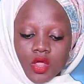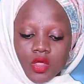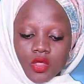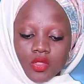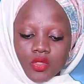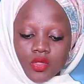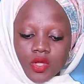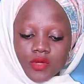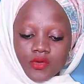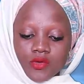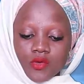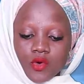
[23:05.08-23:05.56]

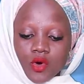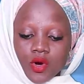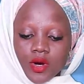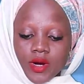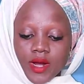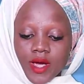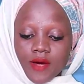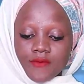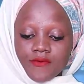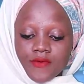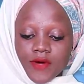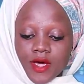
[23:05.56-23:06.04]
North
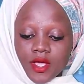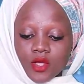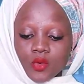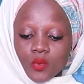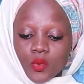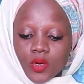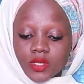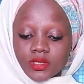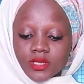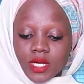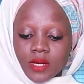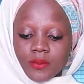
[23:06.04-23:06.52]
Korea fired
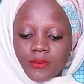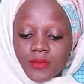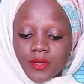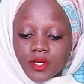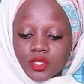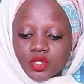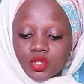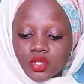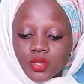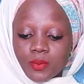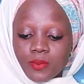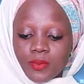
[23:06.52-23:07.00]
what
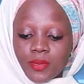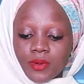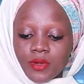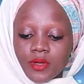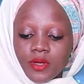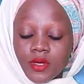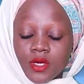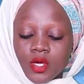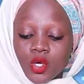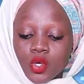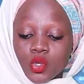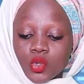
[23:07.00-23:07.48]
appeared to
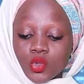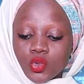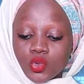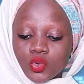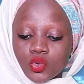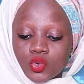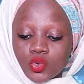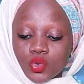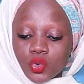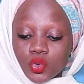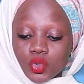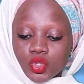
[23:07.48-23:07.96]
be
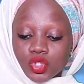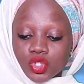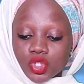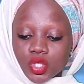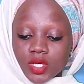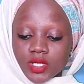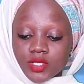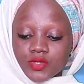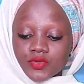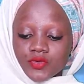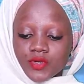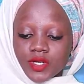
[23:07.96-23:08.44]
2
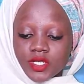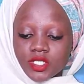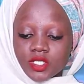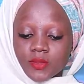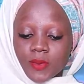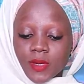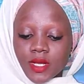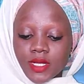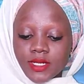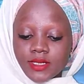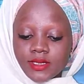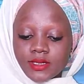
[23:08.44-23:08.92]
short-range
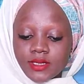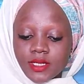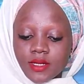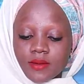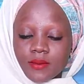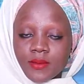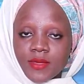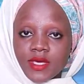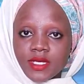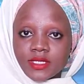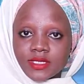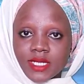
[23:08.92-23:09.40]
ballistic
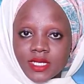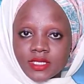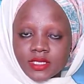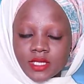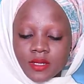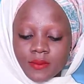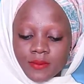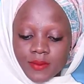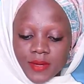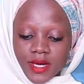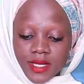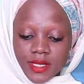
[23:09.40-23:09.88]
missiles
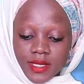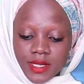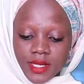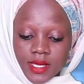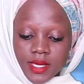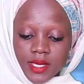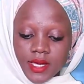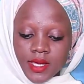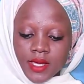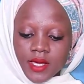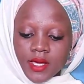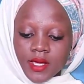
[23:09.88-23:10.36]
on
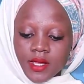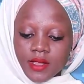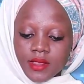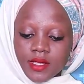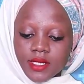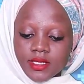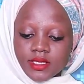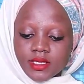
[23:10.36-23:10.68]
Monday, the